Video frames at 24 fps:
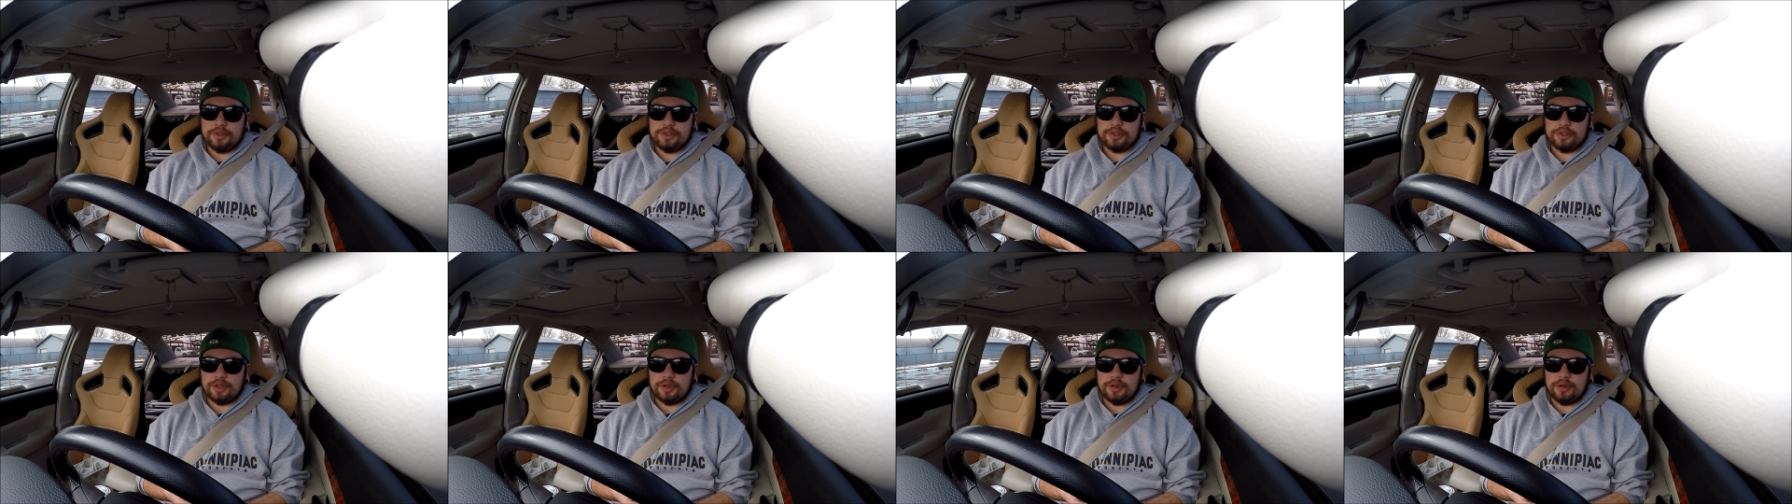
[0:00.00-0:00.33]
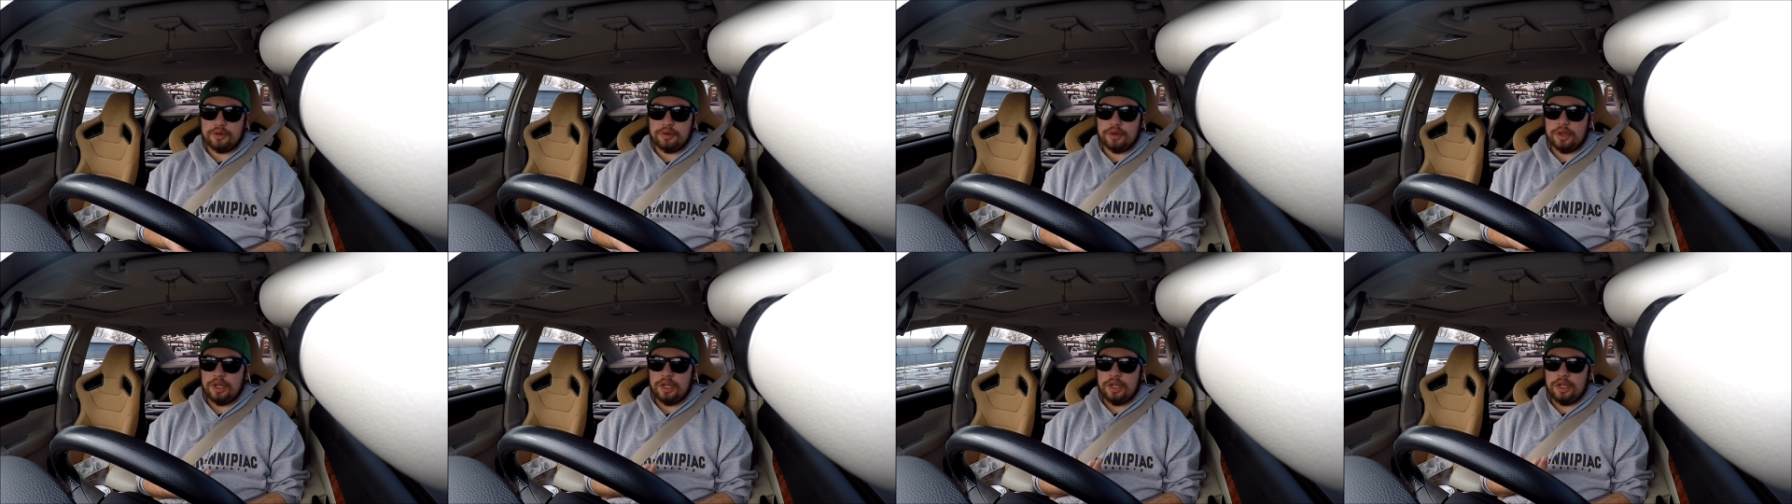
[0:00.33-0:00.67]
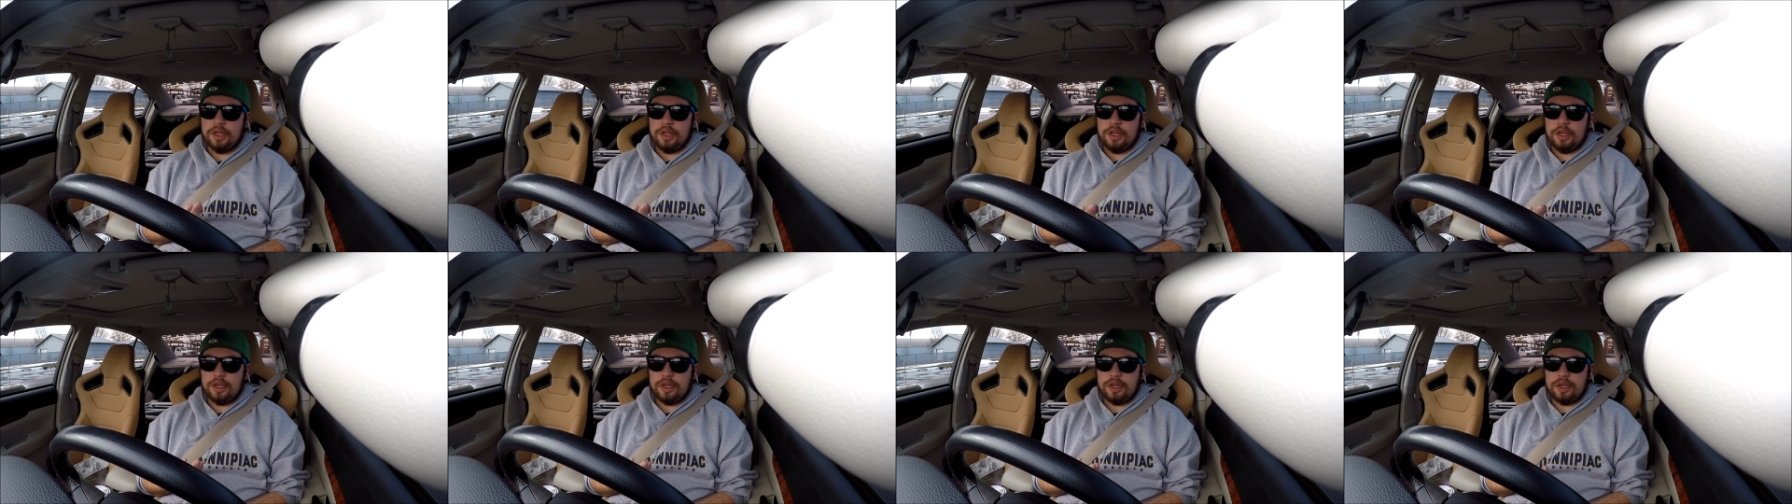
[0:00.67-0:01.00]
So
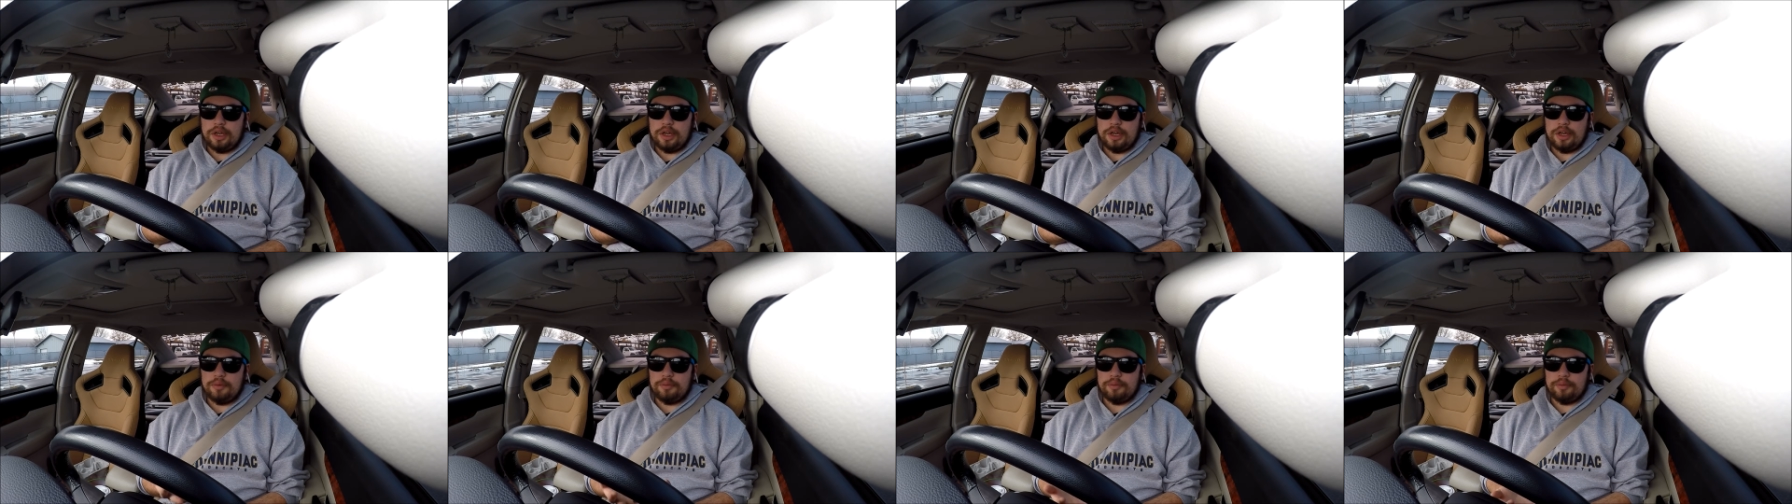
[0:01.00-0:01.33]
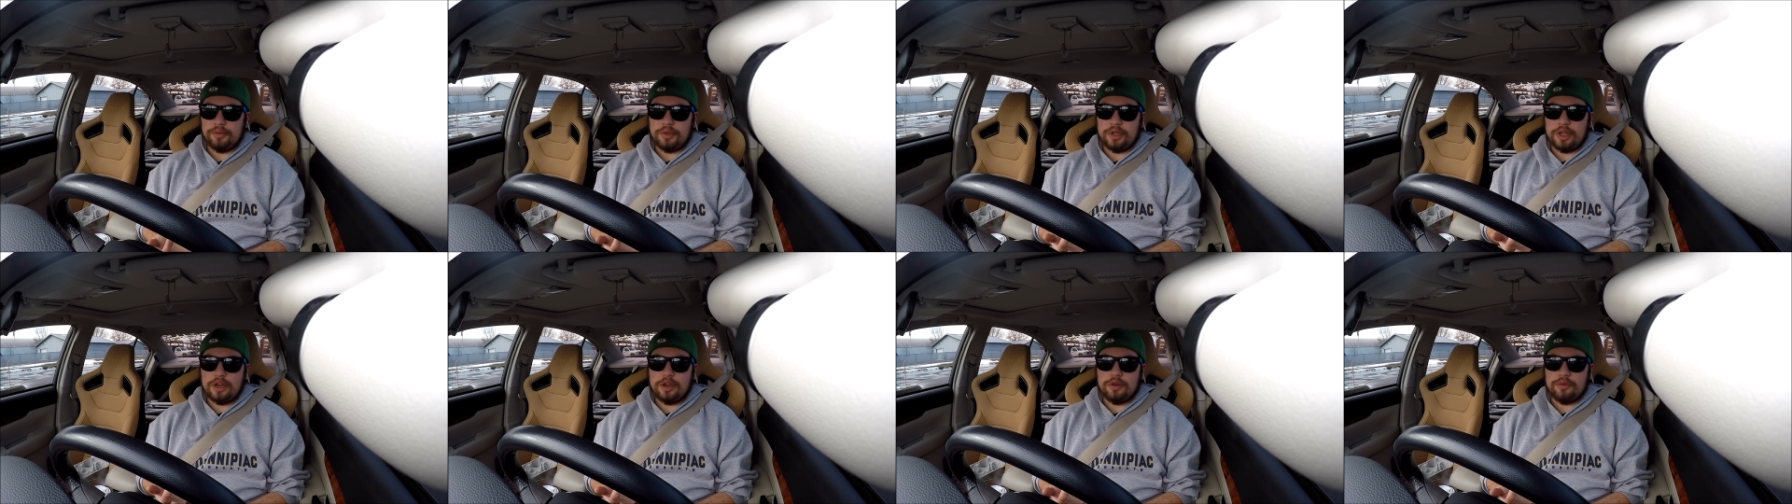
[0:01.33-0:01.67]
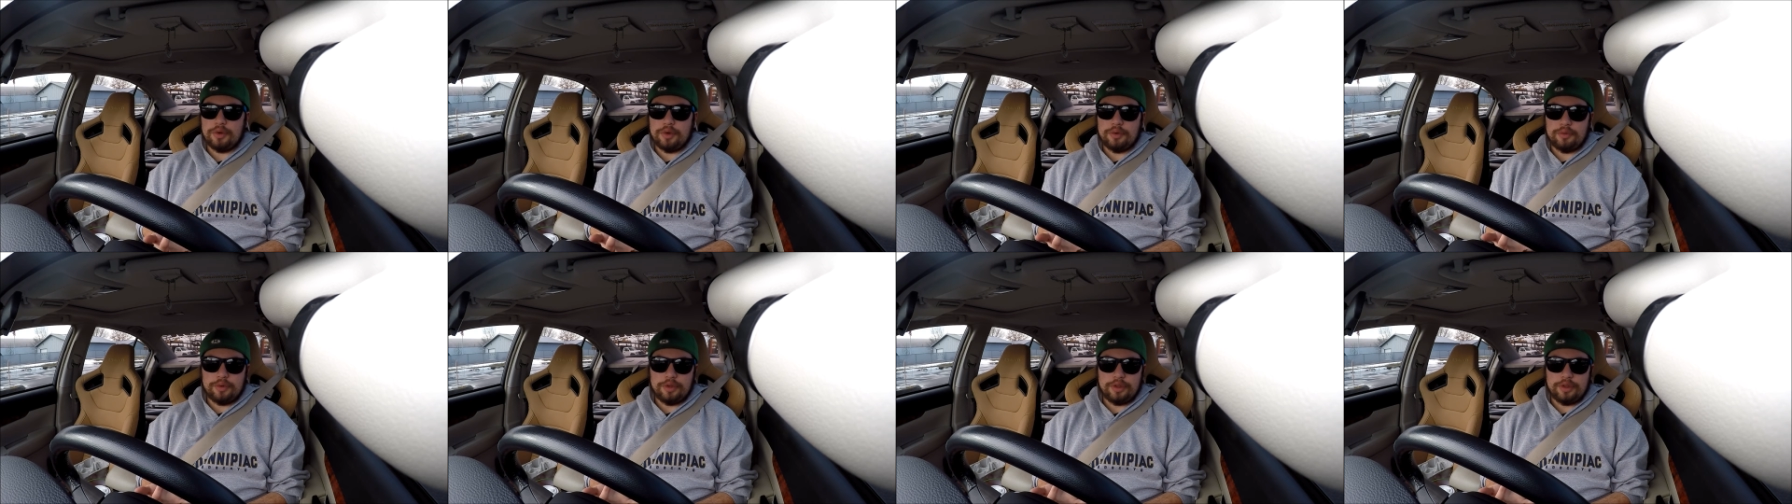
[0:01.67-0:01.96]
I went